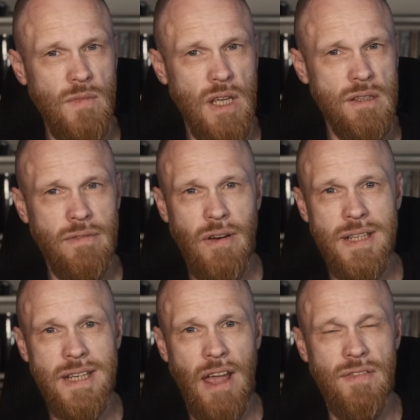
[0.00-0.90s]
It's the very
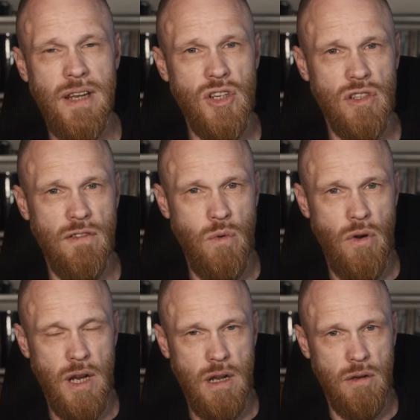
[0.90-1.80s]
definition of
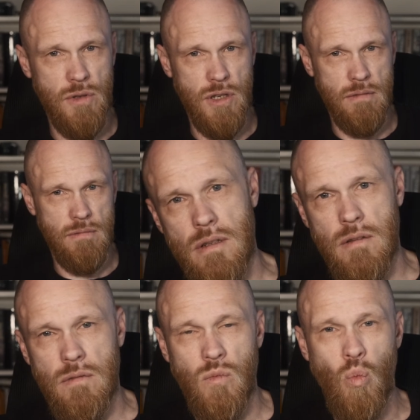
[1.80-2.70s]
warrior culture.
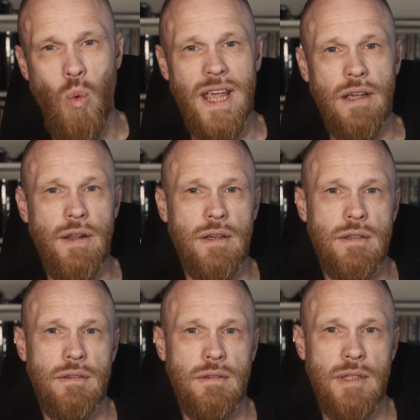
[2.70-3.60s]
Weird,
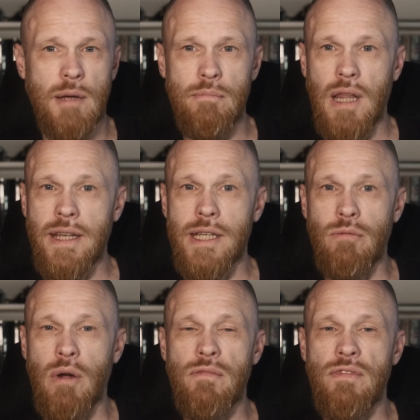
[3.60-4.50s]
that bloody grim